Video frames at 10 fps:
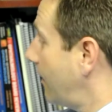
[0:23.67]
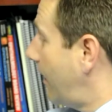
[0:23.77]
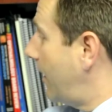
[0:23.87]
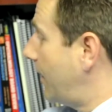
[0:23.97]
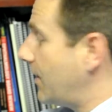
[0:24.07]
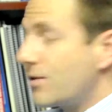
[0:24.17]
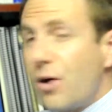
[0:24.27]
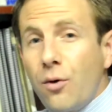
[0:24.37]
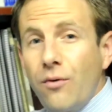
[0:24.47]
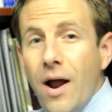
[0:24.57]
Uh, these
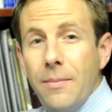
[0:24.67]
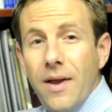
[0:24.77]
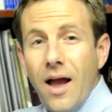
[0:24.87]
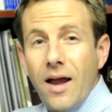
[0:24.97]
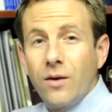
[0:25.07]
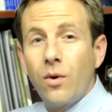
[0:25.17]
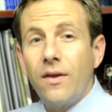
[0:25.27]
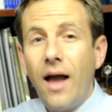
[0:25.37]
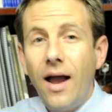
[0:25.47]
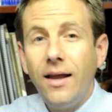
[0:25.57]
go right behind where
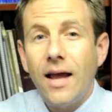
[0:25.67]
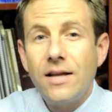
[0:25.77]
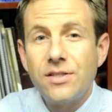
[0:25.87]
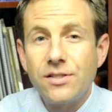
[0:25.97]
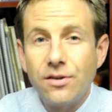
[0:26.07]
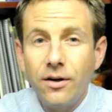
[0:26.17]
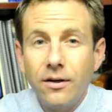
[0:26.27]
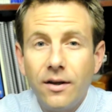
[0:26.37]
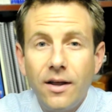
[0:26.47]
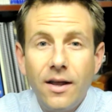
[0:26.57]
the eyelashes are,
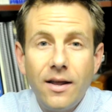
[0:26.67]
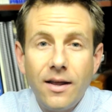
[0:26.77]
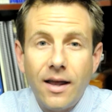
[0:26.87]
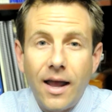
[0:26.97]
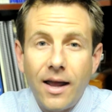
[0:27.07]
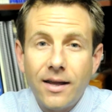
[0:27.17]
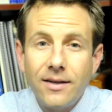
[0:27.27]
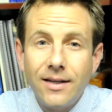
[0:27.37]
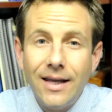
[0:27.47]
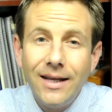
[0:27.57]

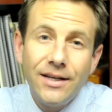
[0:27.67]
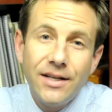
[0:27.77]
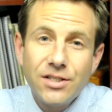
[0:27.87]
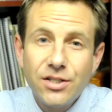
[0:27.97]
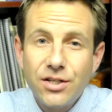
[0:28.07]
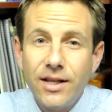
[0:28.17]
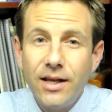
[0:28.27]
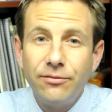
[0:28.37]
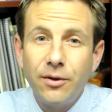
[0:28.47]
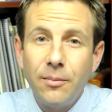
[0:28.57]
and in addition to the
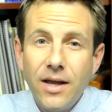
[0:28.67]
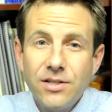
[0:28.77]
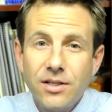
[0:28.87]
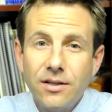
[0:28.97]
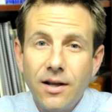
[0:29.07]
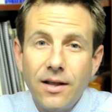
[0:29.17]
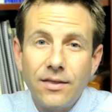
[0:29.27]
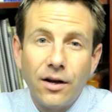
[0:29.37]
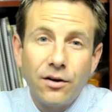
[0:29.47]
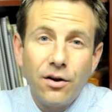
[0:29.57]
inflammation,
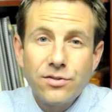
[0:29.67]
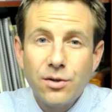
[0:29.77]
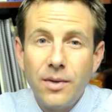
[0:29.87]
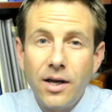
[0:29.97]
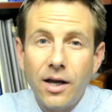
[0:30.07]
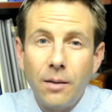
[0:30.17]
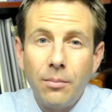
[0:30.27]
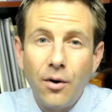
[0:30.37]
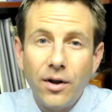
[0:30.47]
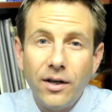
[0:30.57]
there can also be a
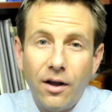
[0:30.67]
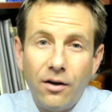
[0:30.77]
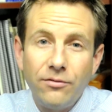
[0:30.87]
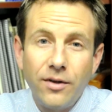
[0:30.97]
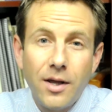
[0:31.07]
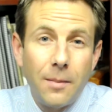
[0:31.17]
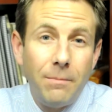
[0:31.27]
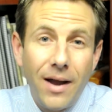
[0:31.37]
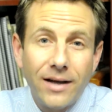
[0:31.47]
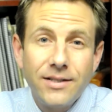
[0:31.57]
component of
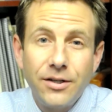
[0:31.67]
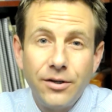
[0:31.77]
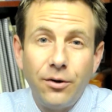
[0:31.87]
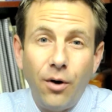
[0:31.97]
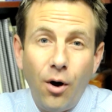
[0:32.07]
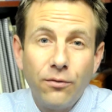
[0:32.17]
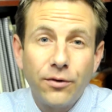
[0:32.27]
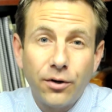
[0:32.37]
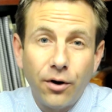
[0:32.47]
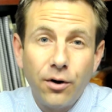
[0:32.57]
bacterial
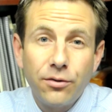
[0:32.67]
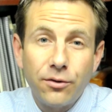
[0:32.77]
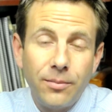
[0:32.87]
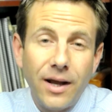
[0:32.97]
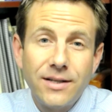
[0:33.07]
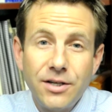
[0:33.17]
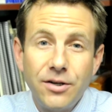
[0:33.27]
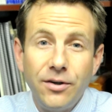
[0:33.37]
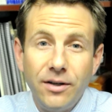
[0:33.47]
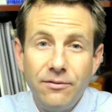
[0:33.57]
overgrowth or
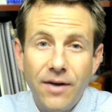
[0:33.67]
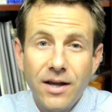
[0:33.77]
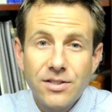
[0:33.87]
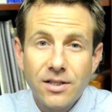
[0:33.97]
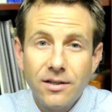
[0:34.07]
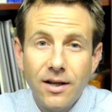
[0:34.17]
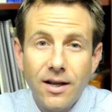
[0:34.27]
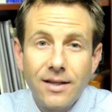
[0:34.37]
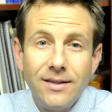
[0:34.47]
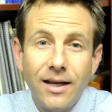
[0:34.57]
bacterial infection
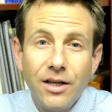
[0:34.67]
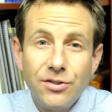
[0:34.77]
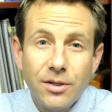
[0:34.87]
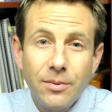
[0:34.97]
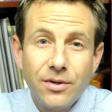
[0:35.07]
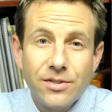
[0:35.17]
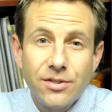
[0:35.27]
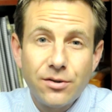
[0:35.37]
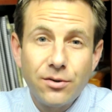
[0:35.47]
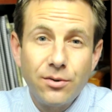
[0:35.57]
that contributes
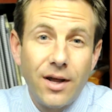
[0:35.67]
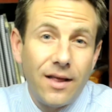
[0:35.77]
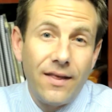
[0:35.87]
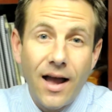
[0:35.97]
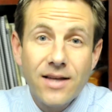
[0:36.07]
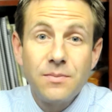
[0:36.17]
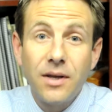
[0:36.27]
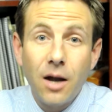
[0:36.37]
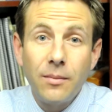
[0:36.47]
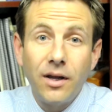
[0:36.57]
to the eyes
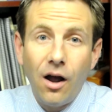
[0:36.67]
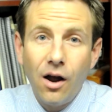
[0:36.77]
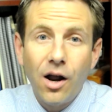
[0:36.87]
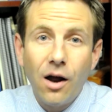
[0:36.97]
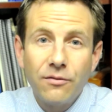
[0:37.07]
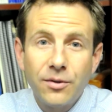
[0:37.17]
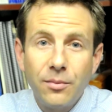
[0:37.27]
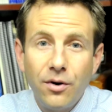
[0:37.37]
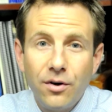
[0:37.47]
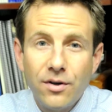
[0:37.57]
becoming
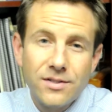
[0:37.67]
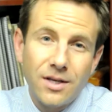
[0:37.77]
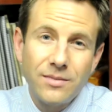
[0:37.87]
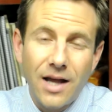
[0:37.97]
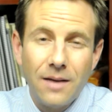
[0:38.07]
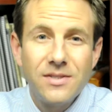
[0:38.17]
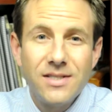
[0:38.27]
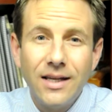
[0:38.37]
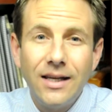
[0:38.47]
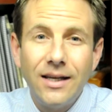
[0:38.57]
uncomfortable, sometimes
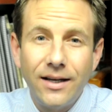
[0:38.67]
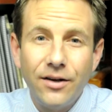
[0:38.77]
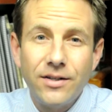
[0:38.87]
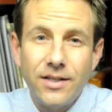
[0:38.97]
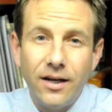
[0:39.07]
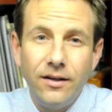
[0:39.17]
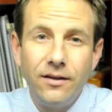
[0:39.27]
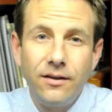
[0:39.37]
sticky and irritated.